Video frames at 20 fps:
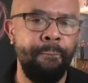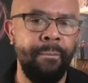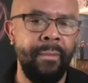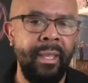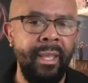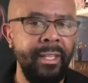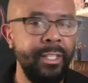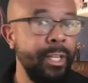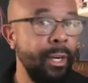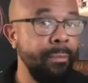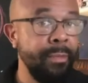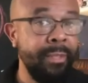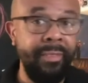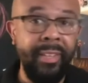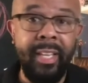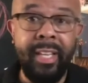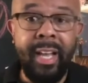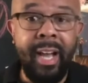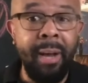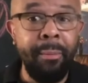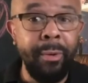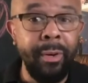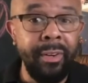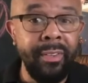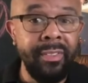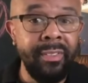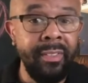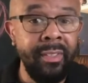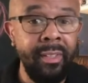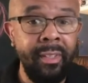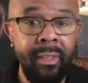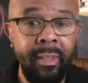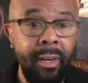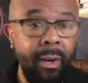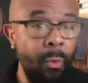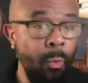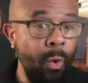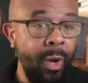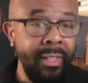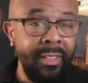In terms of e-commerce, a
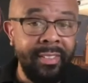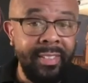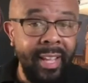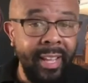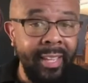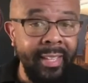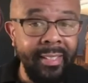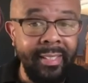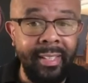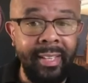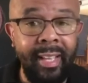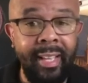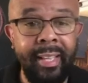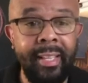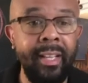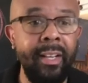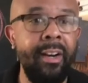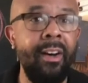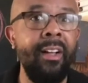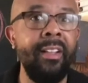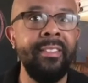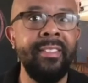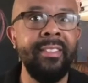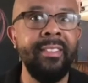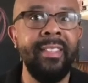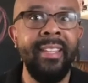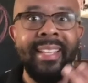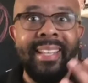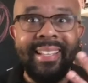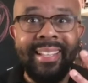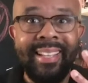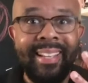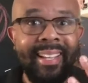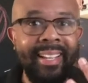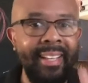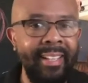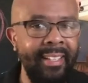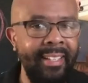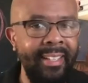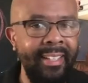1 second delay can cause
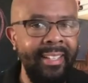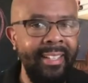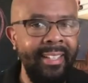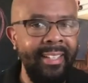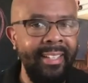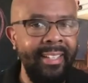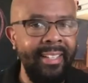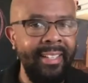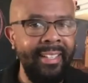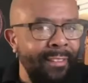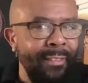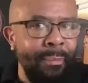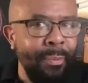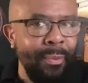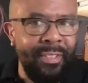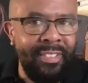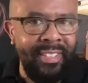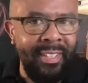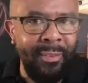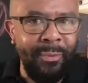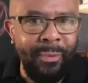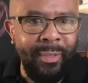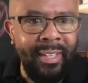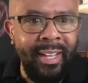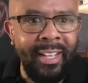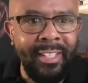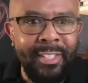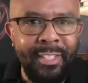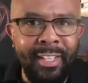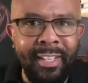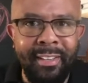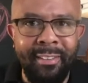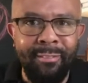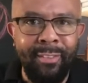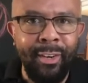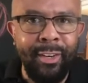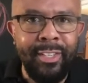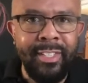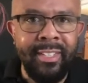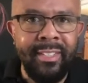at least a 7% reduction in
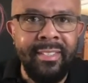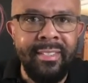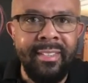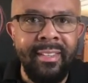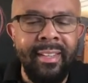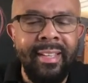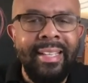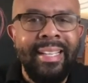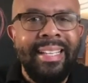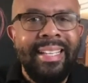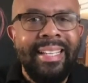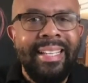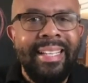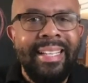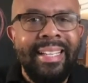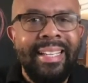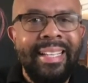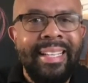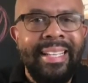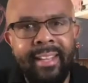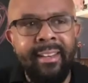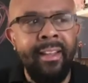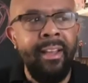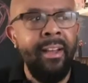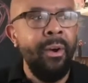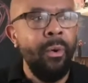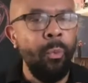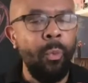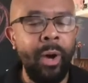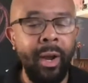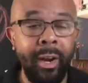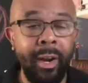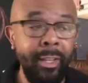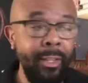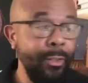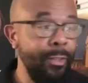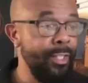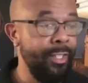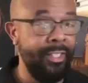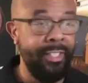conversions. Again, why are you
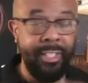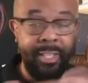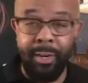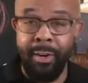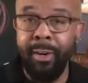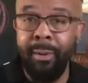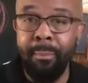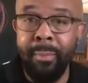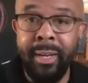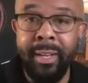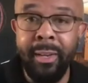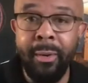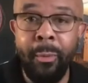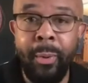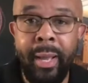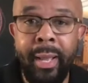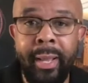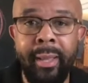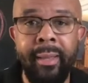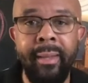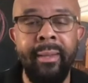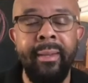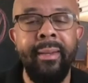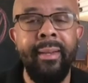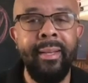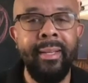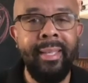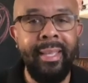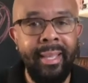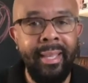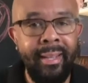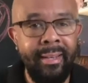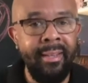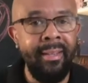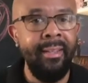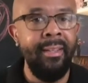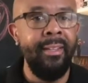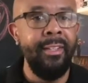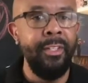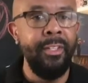just turning money away? Again,
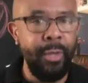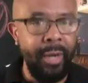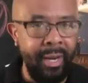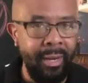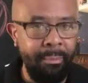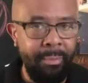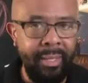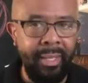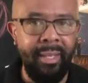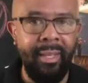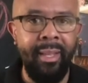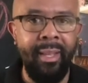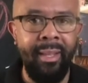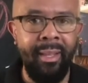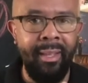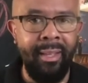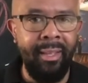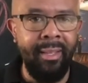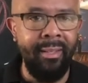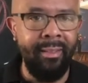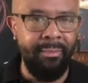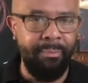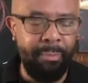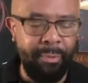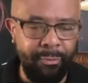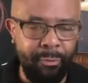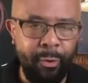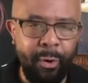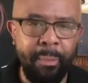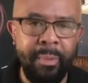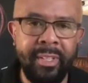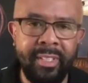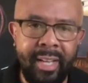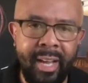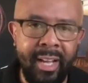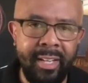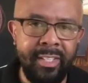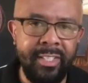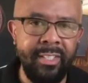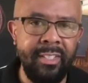try to be performance
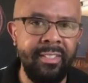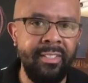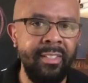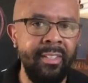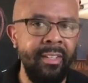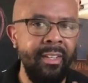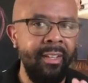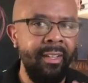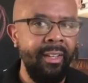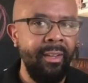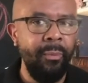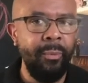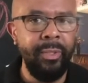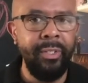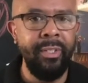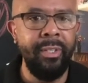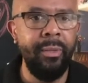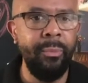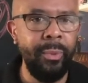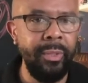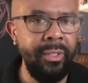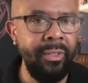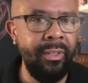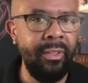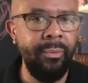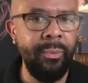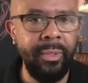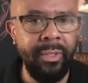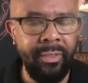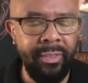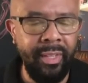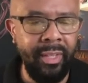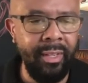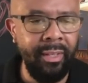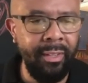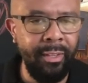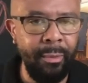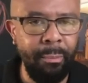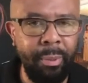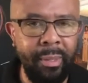conscious when you're thinking
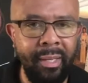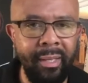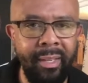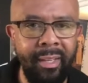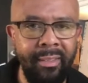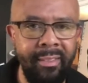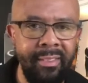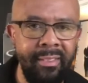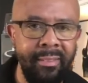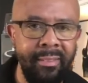of your plugins.